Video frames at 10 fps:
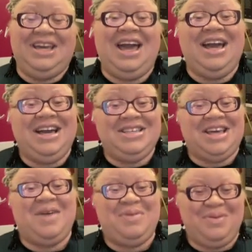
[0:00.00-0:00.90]
Yes,
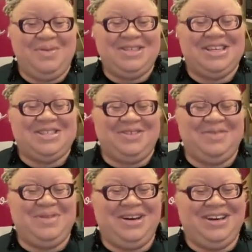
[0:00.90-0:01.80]
happy Women's
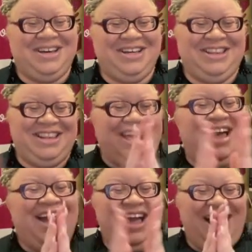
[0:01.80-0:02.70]
History Month.
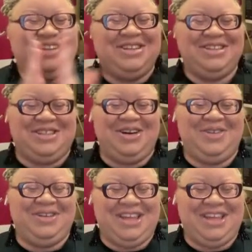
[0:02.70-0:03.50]
I should have started with